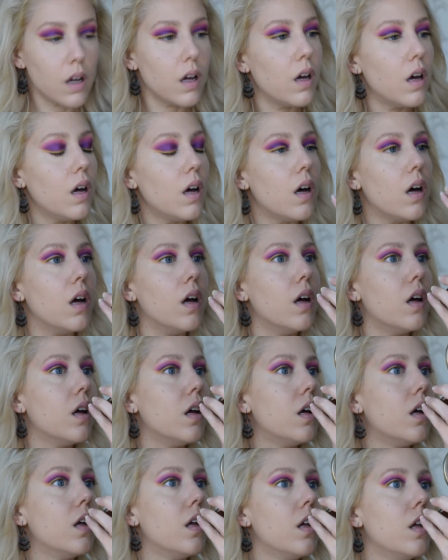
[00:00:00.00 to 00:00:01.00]
Huh.
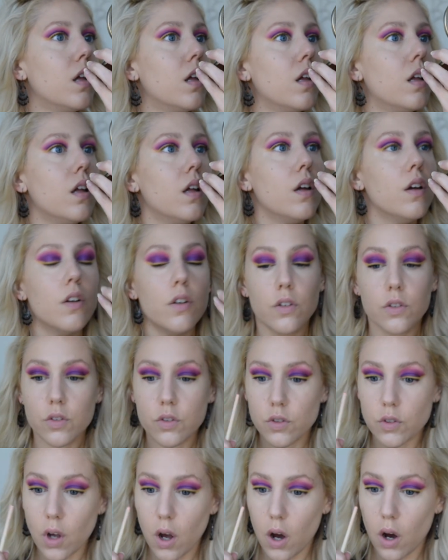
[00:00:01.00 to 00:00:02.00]

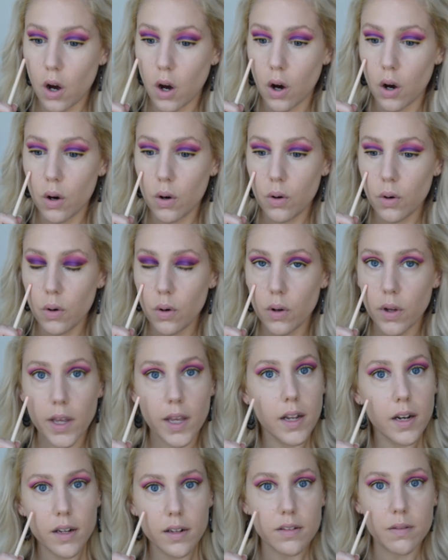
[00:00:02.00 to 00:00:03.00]
So
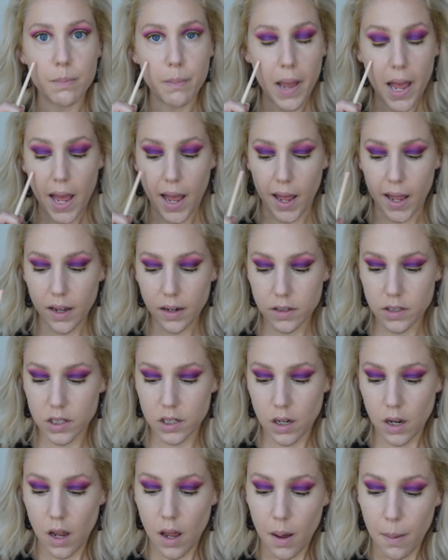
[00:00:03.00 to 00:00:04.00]
it is matte,